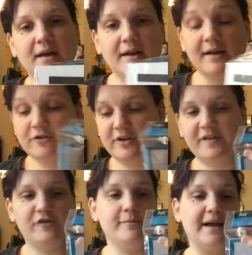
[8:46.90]
and it actually
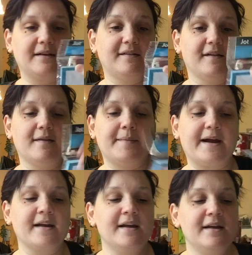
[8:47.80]
has 2 magnets on the
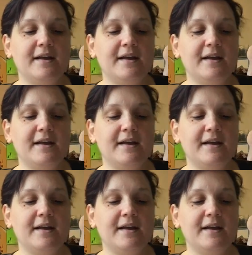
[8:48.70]
back.